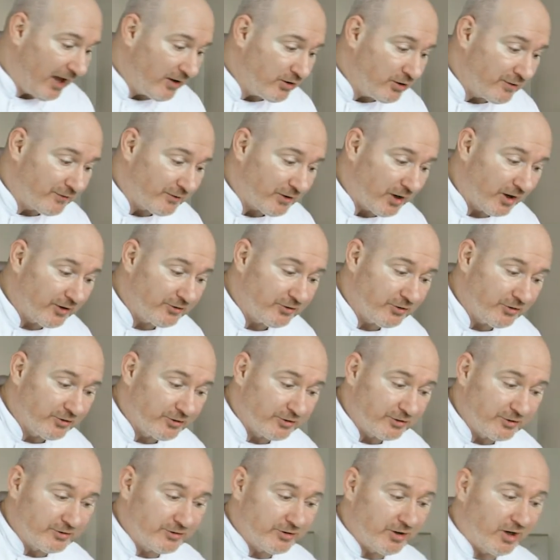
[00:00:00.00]
You've got
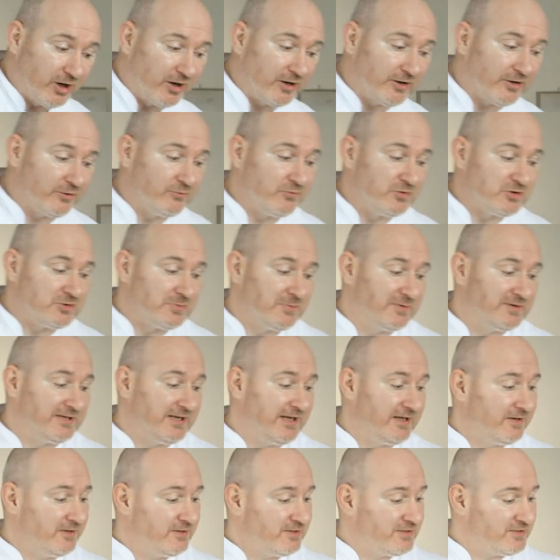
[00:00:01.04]
your garlic and rosemary
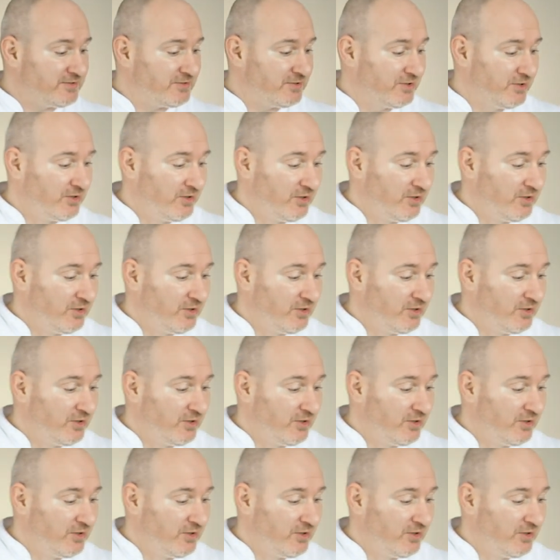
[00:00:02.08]
potatoes,